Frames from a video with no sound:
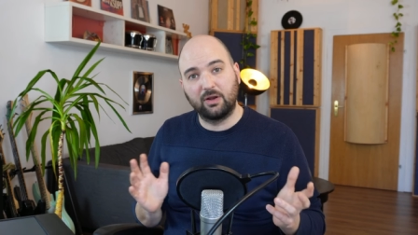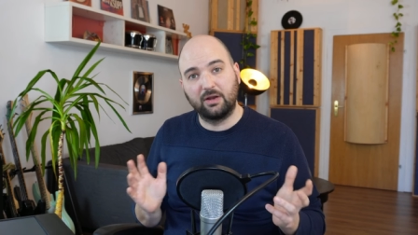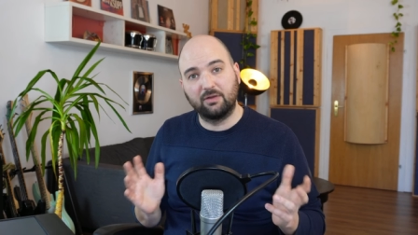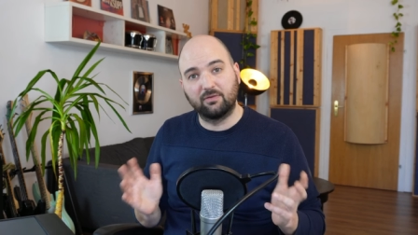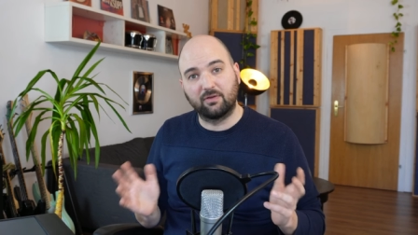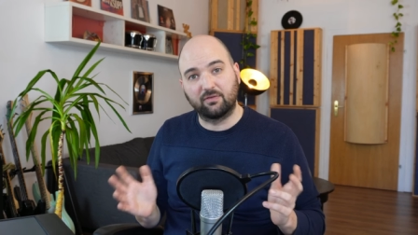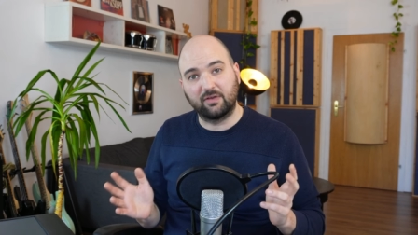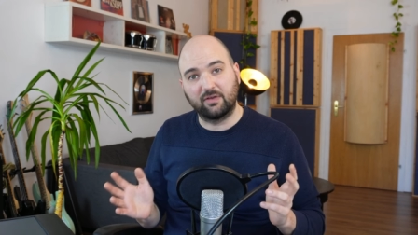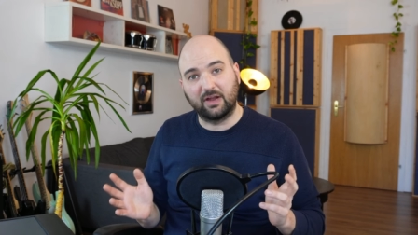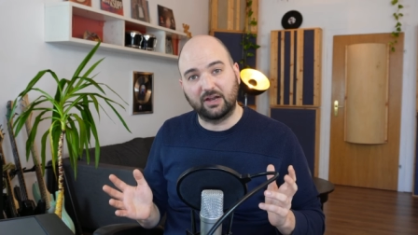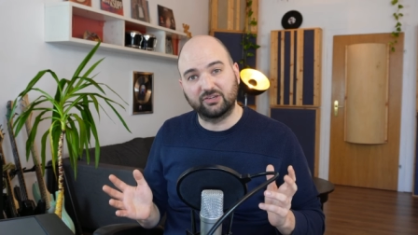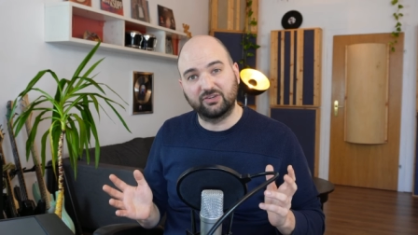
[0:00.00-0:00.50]

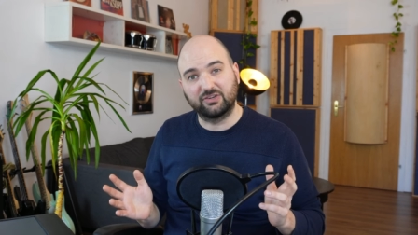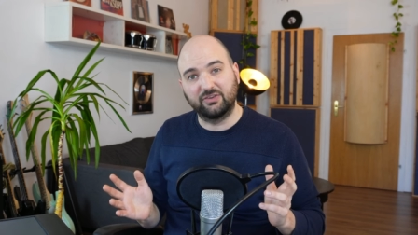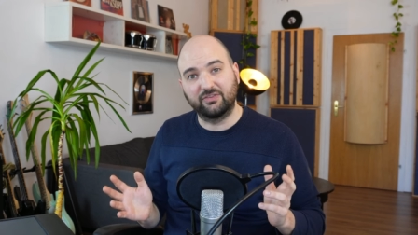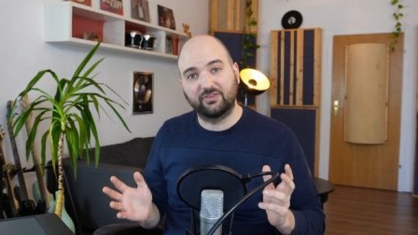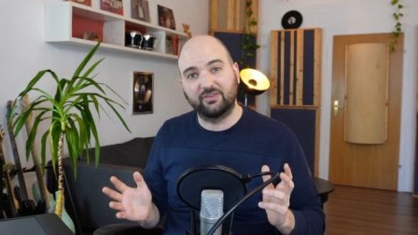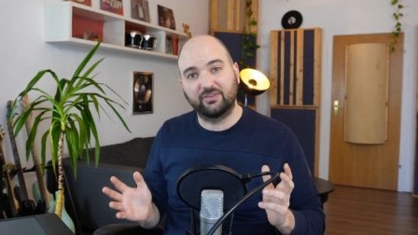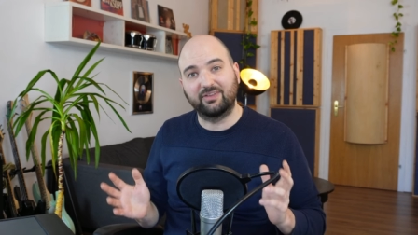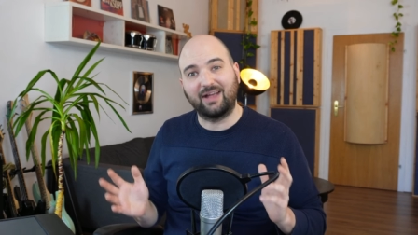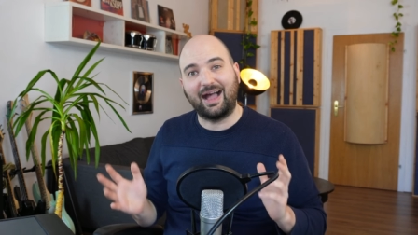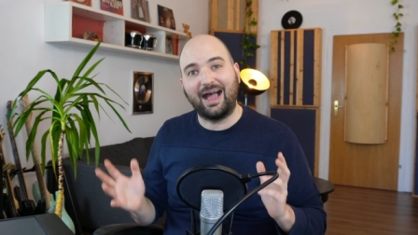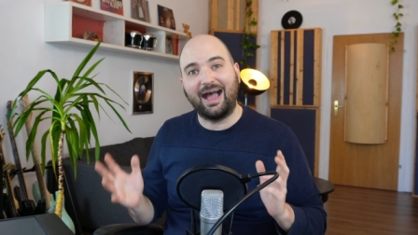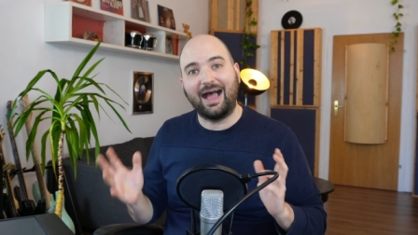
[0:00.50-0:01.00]
reflections, is
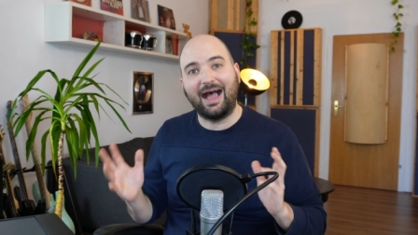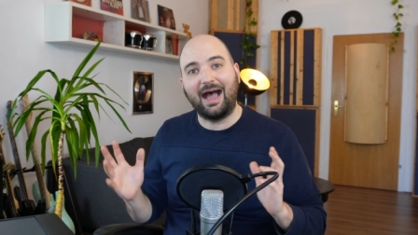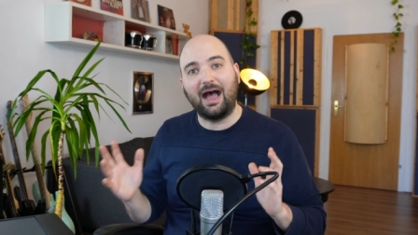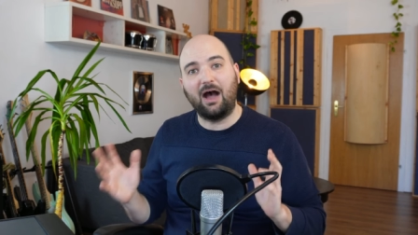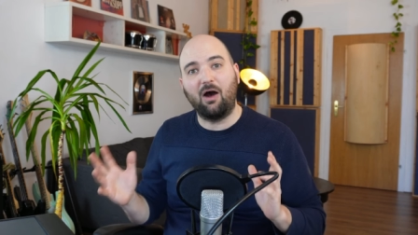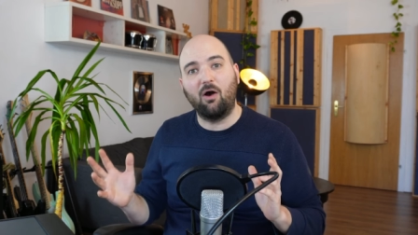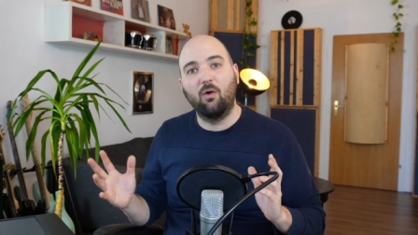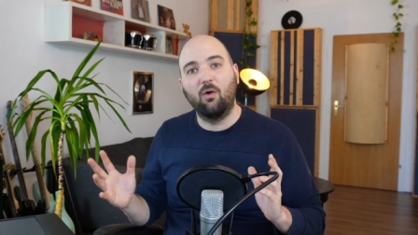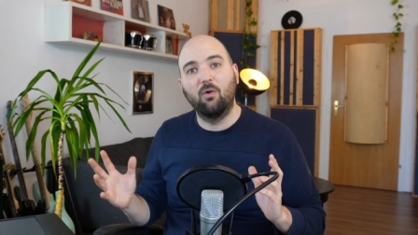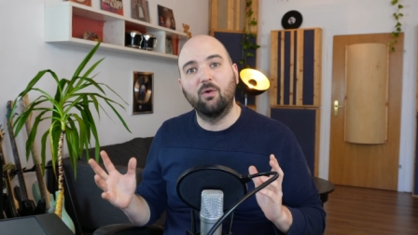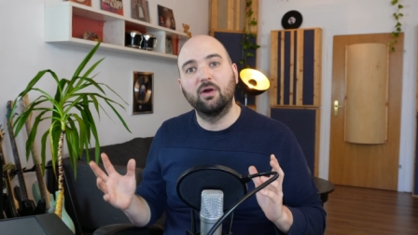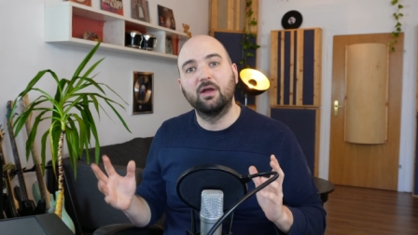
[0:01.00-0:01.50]

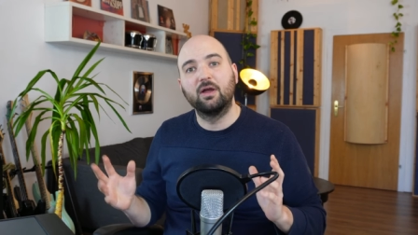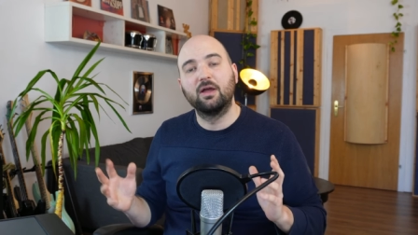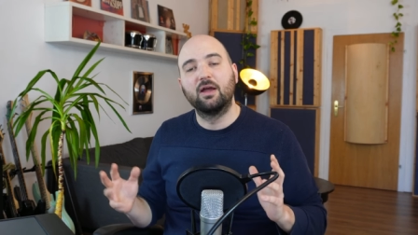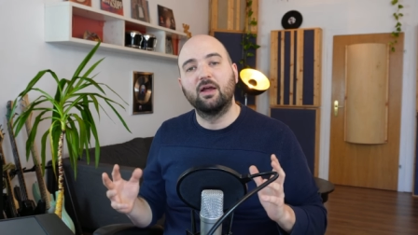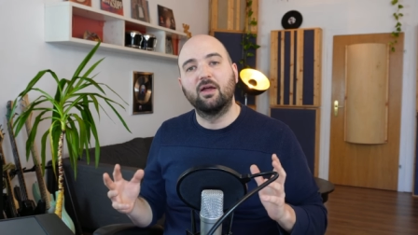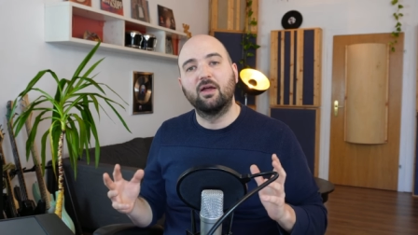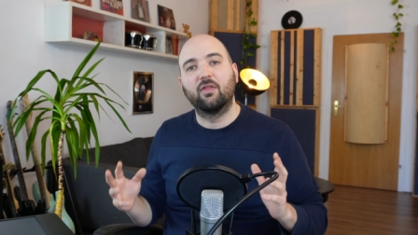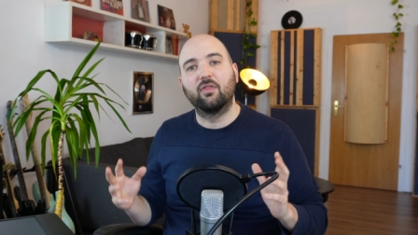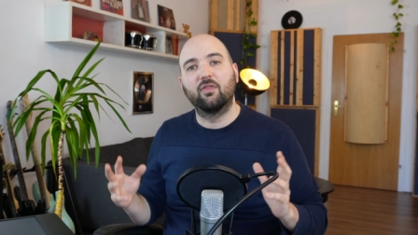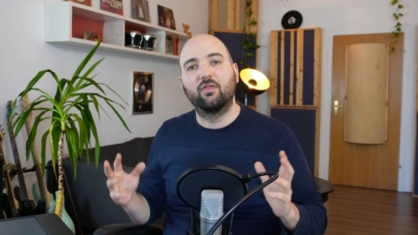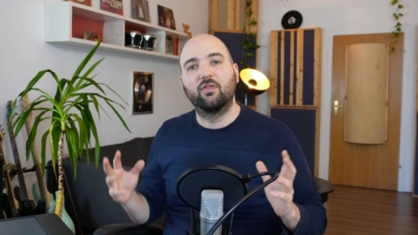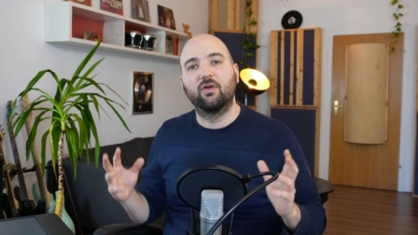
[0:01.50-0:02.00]
how
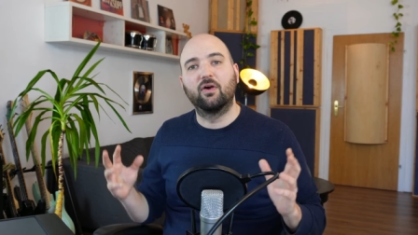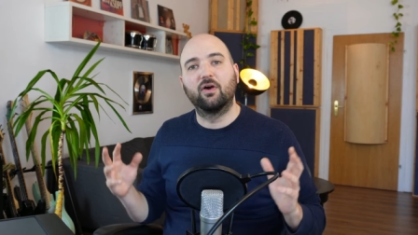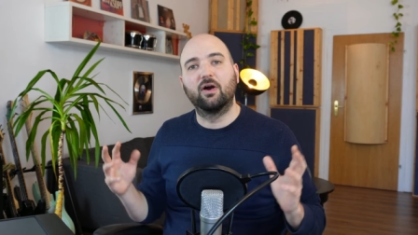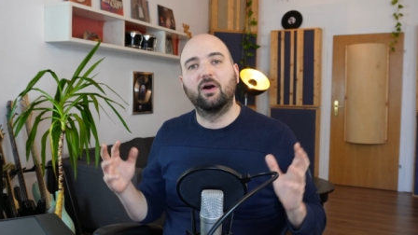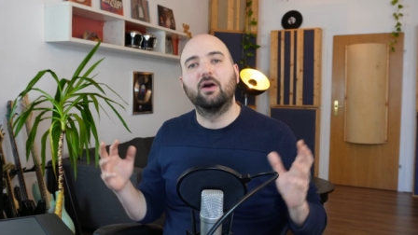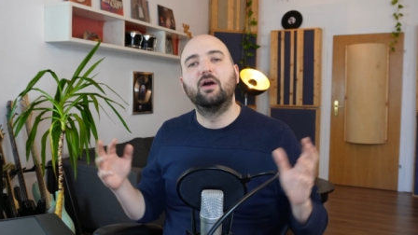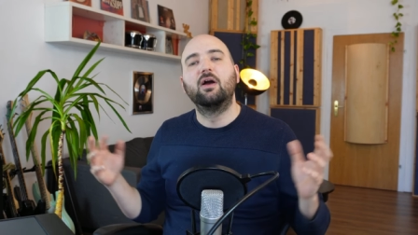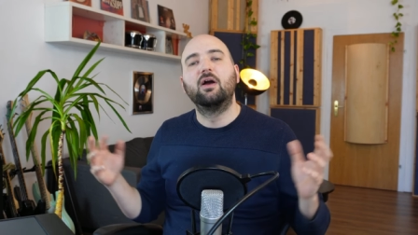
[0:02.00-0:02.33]
the